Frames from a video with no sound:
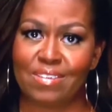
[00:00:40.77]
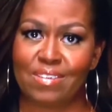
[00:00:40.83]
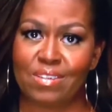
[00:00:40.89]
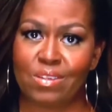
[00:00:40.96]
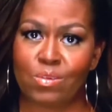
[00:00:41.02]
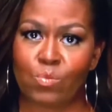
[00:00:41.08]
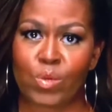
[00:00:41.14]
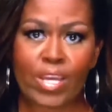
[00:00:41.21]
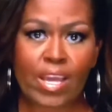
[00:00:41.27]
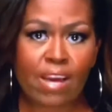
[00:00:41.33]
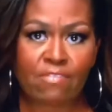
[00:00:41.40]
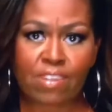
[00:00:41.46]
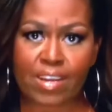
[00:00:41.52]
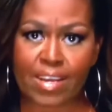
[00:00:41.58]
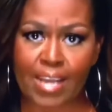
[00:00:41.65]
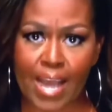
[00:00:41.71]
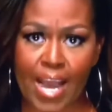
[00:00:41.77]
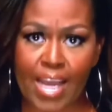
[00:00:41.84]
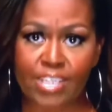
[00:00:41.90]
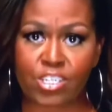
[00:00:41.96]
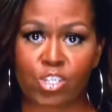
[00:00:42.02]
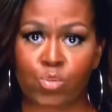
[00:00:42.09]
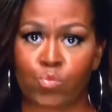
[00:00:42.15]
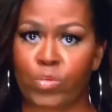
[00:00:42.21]
we have got
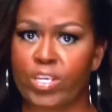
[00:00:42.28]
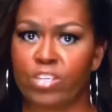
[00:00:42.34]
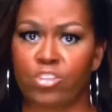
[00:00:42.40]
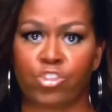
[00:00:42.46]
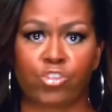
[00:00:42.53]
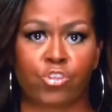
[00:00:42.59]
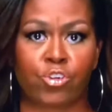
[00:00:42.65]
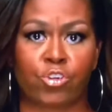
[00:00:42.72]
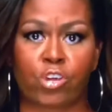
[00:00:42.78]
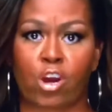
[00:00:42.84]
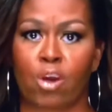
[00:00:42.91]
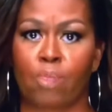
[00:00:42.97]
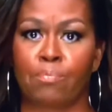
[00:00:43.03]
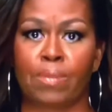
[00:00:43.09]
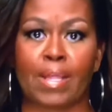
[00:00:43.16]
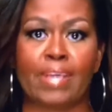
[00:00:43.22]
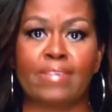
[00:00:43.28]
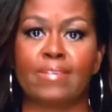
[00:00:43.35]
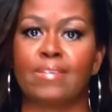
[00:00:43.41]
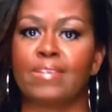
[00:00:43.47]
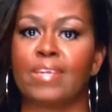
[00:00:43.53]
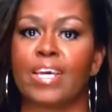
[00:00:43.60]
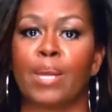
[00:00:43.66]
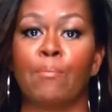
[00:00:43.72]
to reassert our
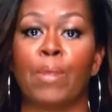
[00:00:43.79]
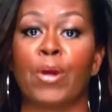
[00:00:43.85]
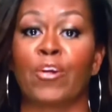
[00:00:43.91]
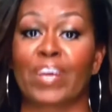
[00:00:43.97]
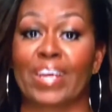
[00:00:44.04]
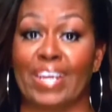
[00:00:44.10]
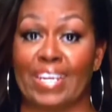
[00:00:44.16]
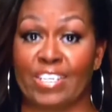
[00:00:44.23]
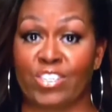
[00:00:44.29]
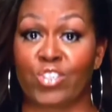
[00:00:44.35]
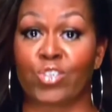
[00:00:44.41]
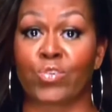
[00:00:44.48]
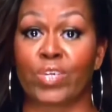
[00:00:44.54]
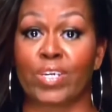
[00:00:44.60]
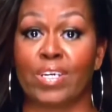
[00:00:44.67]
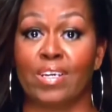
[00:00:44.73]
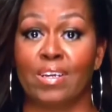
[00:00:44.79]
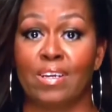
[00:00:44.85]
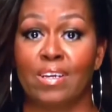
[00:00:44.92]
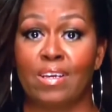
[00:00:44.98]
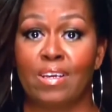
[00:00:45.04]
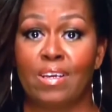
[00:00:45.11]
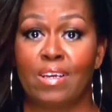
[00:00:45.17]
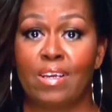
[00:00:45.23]
place in American history.
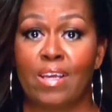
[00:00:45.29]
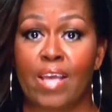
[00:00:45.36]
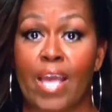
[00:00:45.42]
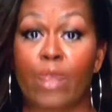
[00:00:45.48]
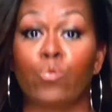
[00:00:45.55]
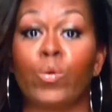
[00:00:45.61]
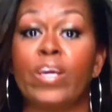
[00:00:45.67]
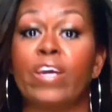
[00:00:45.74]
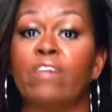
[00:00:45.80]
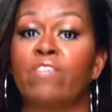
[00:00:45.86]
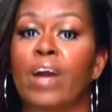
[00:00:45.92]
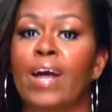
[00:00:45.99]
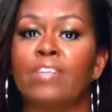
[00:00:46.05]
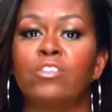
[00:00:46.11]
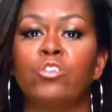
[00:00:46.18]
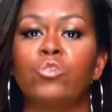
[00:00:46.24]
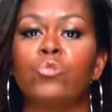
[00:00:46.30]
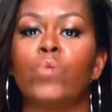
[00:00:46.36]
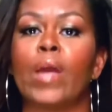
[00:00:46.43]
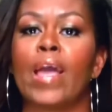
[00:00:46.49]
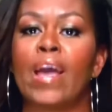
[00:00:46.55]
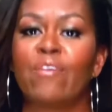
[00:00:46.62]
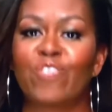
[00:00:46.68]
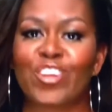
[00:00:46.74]
And we have got to do
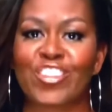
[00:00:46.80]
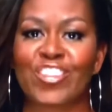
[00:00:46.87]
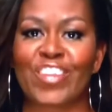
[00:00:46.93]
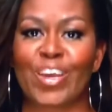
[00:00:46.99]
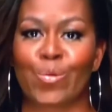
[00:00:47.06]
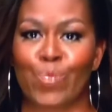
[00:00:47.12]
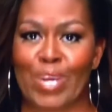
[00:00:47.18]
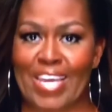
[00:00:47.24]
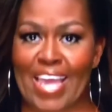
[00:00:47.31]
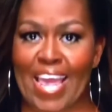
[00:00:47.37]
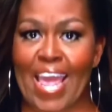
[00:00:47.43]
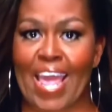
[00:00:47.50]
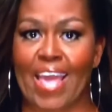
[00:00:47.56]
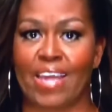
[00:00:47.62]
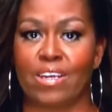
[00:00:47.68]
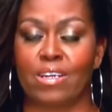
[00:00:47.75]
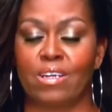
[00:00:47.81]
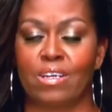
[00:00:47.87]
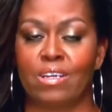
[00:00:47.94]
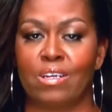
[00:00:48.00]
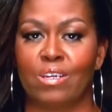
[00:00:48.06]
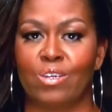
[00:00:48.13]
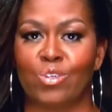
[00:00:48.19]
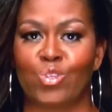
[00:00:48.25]
everything we can
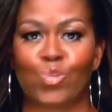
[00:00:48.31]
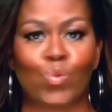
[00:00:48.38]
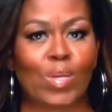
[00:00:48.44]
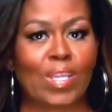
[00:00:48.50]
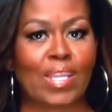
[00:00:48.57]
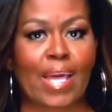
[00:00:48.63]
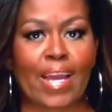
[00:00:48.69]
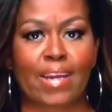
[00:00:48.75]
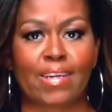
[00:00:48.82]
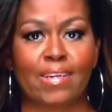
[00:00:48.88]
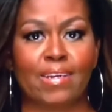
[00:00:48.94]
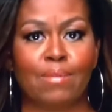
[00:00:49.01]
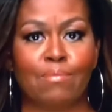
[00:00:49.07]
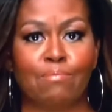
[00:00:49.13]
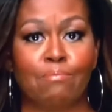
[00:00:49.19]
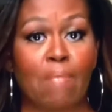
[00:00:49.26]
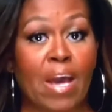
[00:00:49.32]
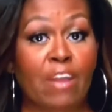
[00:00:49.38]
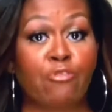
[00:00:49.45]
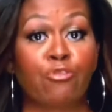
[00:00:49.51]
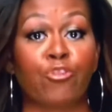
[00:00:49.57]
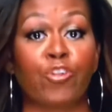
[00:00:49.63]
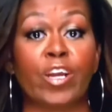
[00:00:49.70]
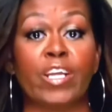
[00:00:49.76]
to elect my
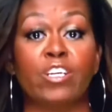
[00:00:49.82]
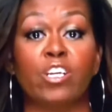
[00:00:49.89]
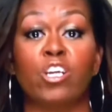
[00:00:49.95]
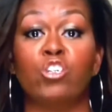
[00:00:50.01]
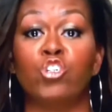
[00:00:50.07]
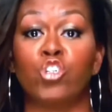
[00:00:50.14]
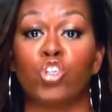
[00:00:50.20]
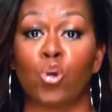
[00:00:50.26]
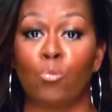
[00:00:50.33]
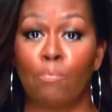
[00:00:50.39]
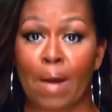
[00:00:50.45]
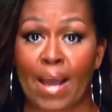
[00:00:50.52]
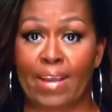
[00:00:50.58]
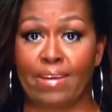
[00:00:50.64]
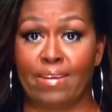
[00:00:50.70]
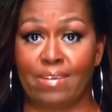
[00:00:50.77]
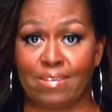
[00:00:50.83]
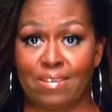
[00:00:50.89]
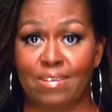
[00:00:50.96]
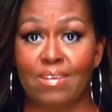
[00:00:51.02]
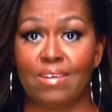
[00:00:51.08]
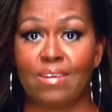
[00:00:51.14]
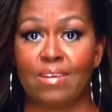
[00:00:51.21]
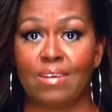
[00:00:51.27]
friend Joe Biden
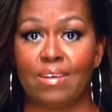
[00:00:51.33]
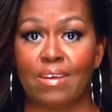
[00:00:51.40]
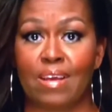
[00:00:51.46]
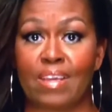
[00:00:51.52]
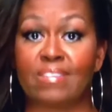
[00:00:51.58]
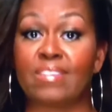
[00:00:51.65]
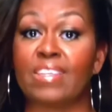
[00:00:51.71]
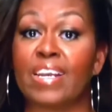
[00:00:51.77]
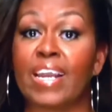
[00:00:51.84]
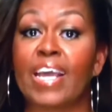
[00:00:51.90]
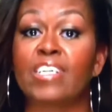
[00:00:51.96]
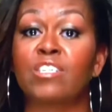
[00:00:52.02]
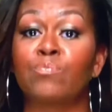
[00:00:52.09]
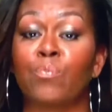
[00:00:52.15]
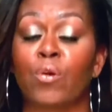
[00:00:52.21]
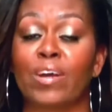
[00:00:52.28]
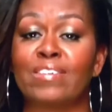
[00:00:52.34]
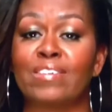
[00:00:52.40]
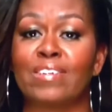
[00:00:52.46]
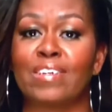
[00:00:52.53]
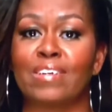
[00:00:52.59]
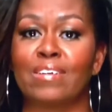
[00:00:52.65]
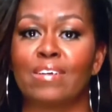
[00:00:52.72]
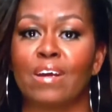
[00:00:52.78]
as the next
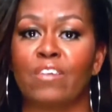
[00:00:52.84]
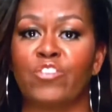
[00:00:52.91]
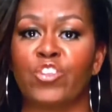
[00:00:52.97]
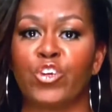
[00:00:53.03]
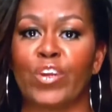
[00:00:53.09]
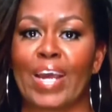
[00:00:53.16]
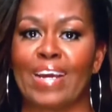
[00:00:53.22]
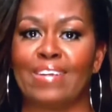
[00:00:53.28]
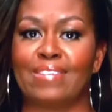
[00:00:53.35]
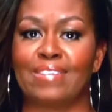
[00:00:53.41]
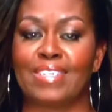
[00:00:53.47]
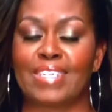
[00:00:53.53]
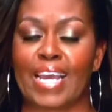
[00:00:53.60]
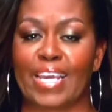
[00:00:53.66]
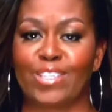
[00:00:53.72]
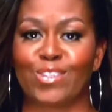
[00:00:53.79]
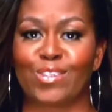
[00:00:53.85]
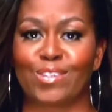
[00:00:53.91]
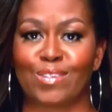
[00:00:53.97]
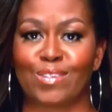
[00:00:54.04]
president of the United States.